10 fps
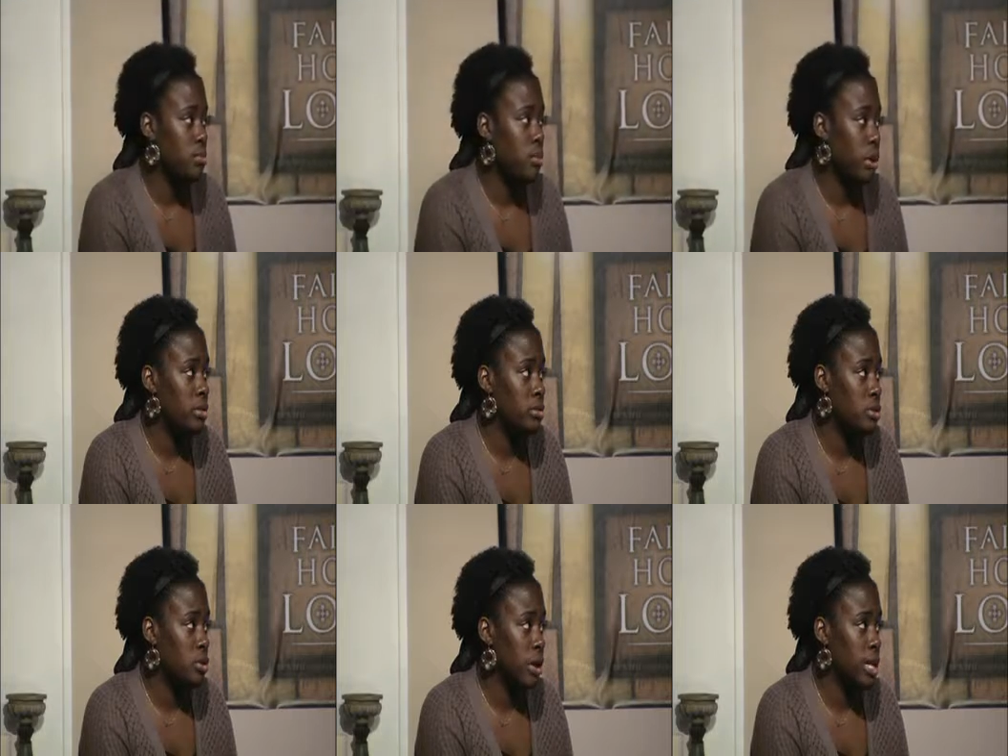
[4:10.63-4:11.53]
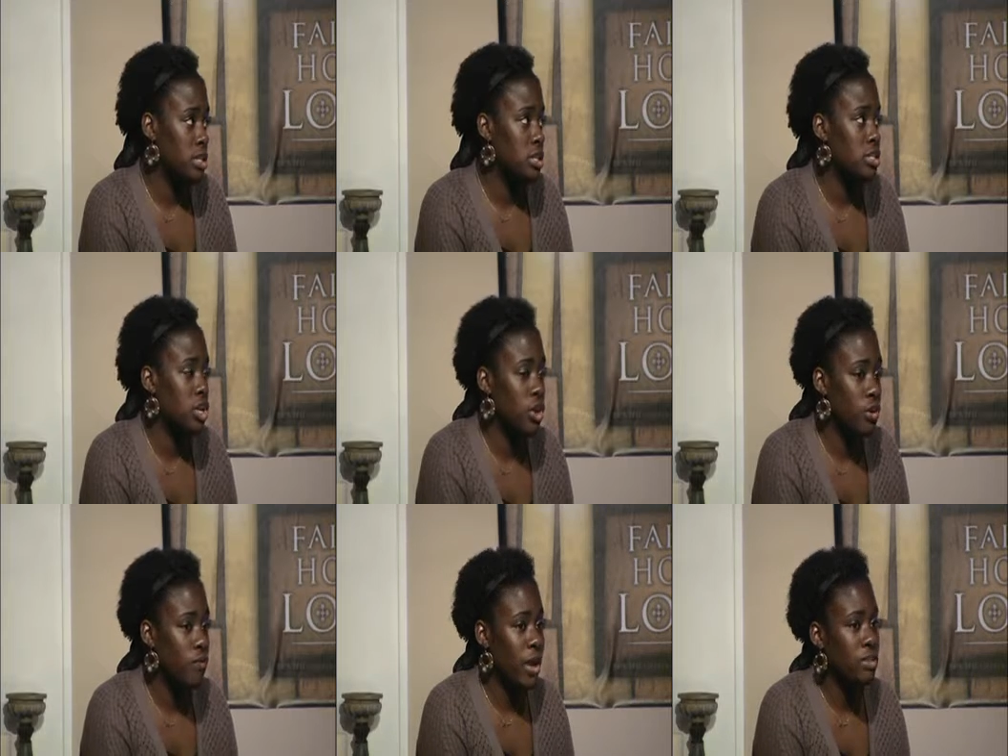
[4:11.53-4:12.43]
to point to Christ, to
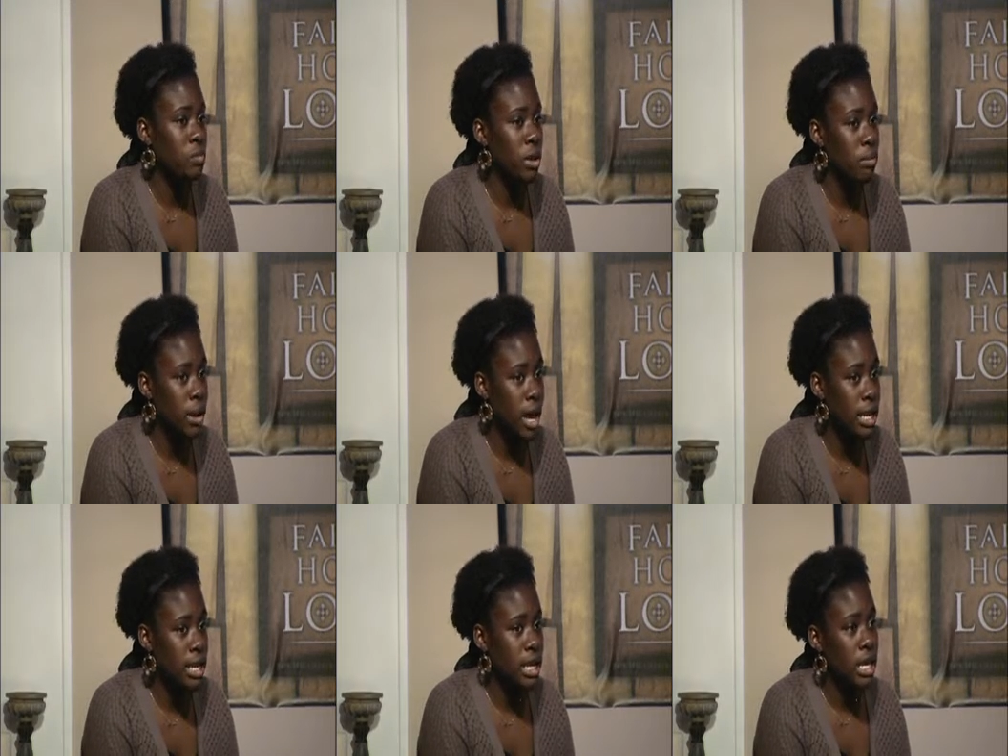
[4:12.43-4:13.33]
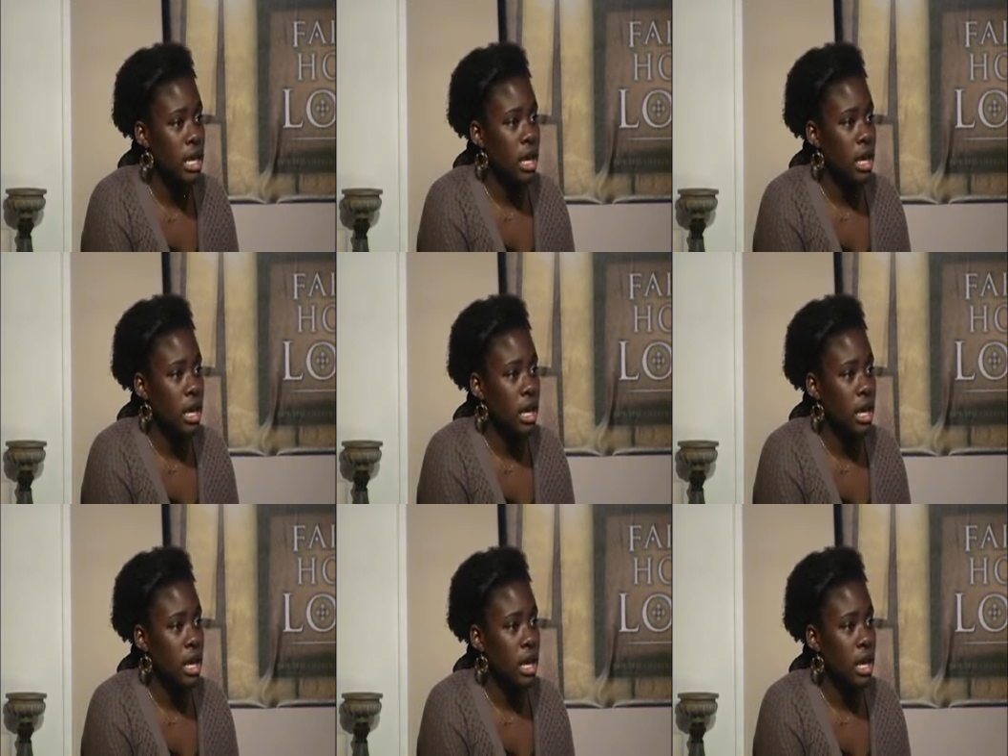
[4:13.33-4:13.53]
serve as one body